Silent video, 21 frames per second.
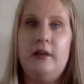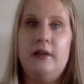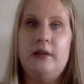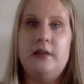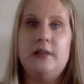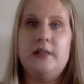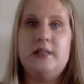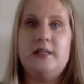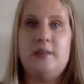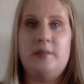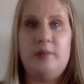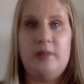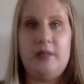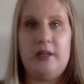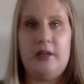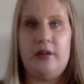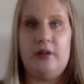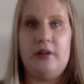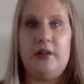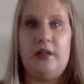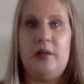
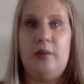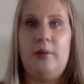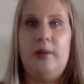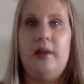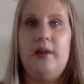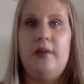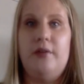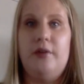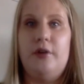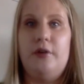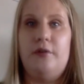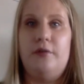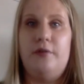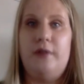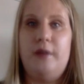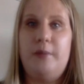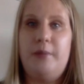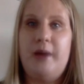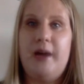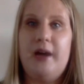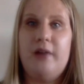Similarly, we have heard
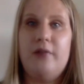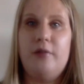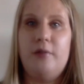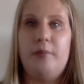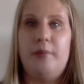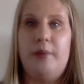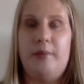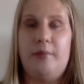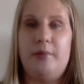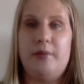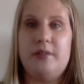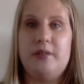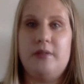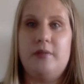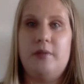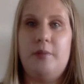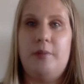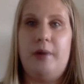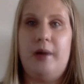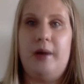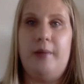feedback from members of
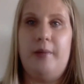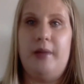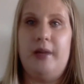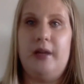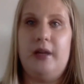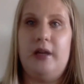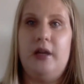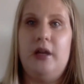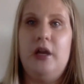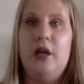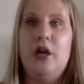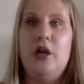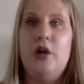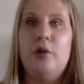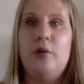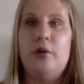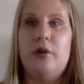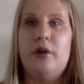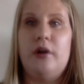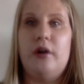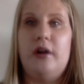the public
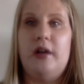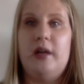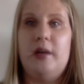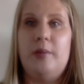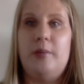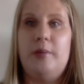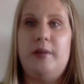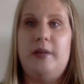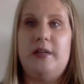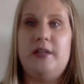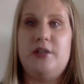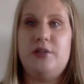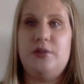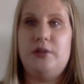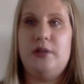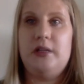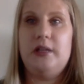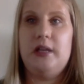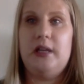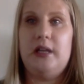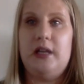regarding a
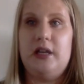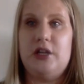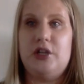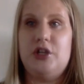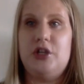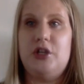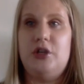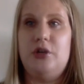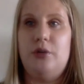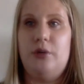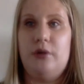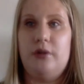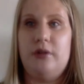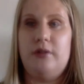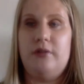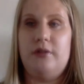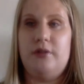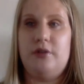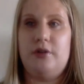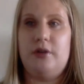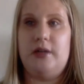pedestrian connection north
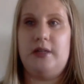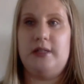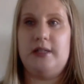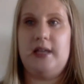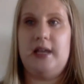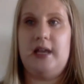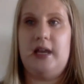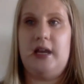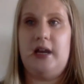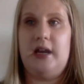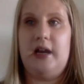of the Trans-Canada